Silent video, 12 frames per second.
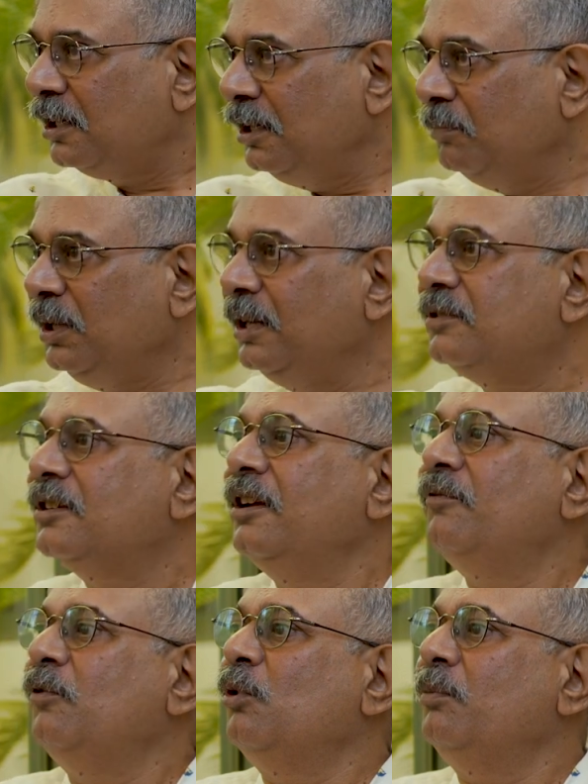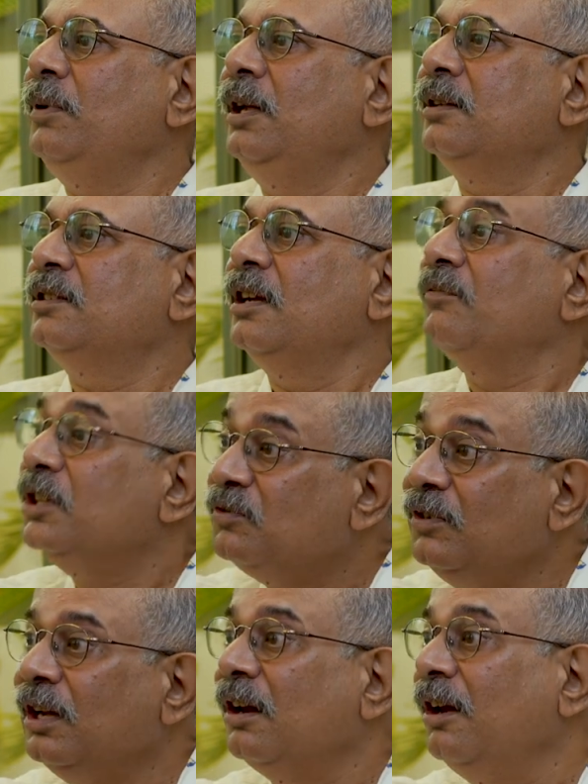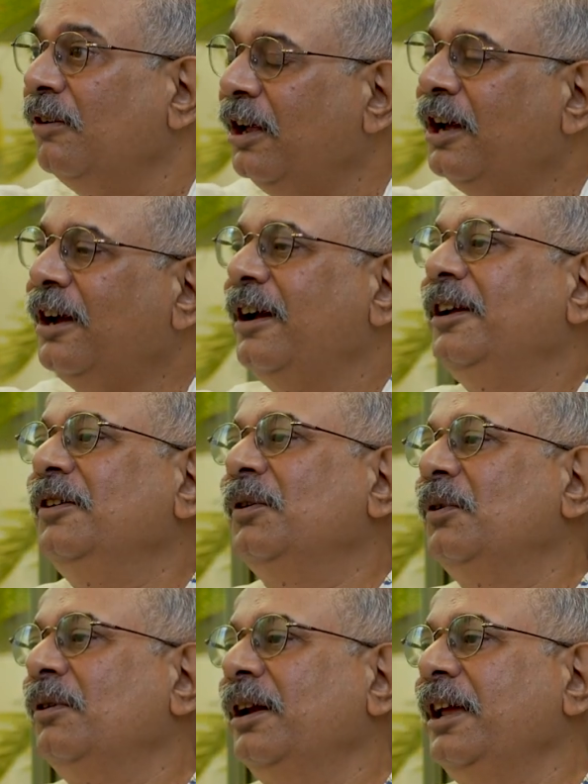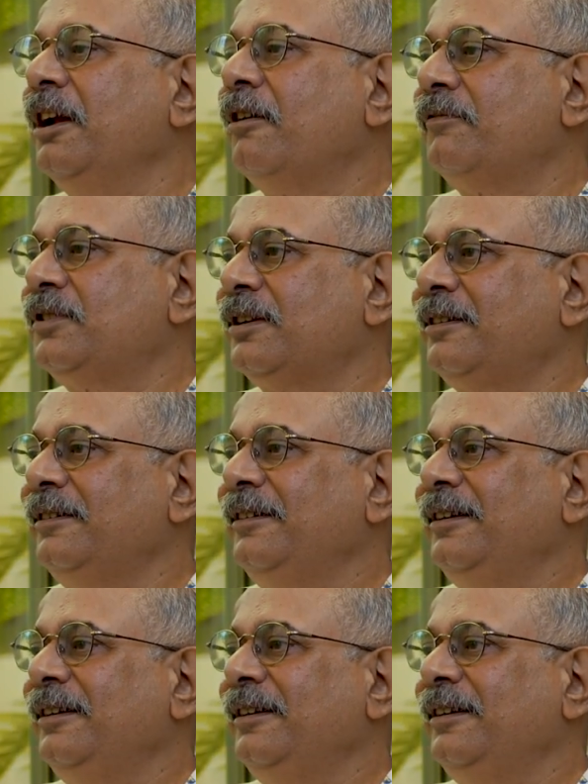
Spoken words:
3 bhk 4 bhk which we are running after